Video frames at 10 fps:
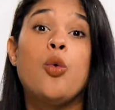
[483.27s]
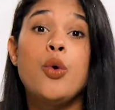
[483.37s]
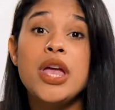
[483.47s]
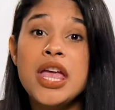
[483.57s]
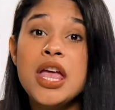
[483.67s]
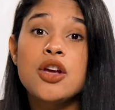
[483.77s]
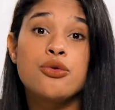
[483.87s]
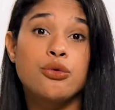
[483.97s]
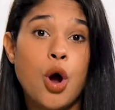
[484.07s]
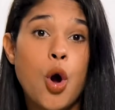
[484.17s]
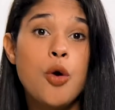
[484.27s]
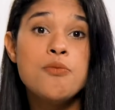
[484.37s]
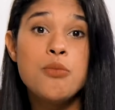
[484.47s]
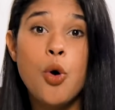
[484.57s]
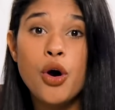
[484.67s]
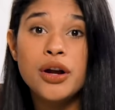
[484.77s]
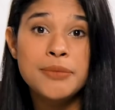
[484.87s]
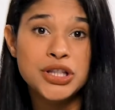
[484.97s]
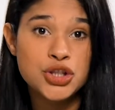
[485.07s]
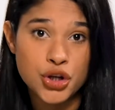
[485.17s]
We grow more
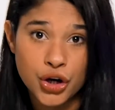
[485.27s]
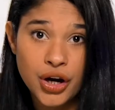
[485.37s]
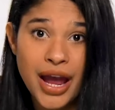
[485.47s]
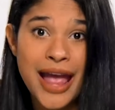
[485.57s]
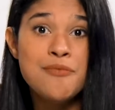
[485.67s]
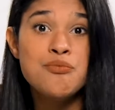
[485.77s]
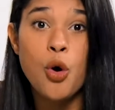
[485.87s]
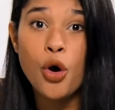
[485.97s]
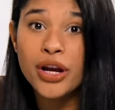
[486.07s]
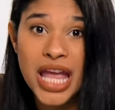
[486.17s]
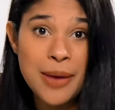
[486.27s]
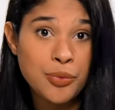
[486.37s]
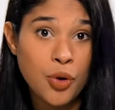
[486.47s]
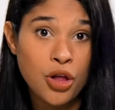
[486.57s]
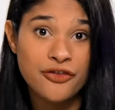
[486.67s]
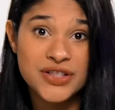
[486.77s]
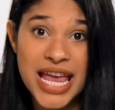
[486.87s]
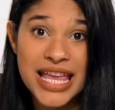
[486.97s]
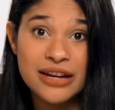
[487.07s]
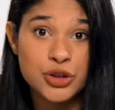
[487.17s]
mature and more capable of
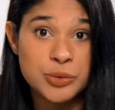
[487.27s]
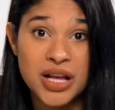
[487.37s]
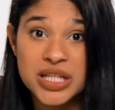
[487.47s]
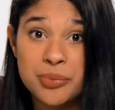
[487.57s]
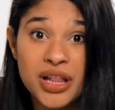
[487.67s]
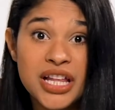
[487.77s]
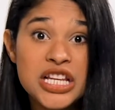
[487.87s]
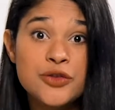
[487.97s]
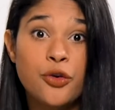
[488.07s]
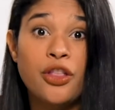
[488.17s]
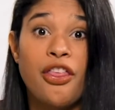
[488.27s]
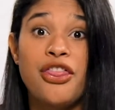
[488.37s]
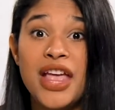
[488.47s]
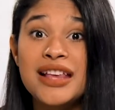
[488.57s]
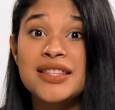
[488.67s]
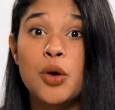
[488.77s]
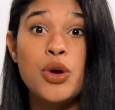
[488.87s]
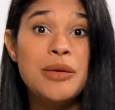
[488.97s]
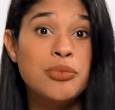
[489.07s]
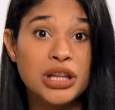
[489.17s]
taking responsibilities for the things that
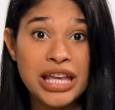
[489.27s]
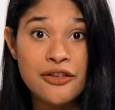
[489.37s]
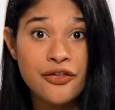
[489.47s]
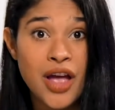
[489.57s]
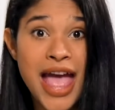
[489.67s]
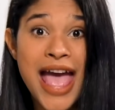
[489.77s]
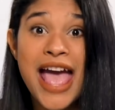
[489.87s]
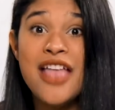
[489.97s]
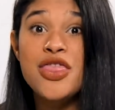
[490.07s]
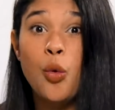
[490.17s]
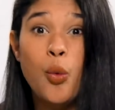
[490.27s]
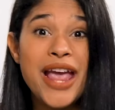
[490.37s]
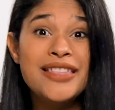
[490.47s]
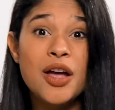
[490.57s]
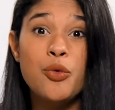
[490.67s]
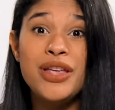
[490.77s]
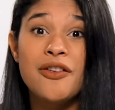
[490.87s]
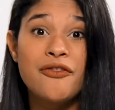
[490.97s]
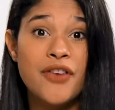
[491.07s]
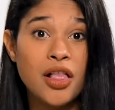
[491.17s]
we believe and the way that we
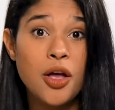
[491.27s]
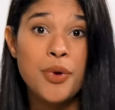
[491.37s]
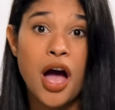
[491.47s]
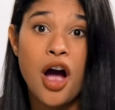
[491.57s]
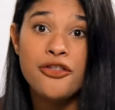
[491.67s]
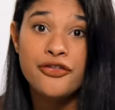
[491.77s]
develop our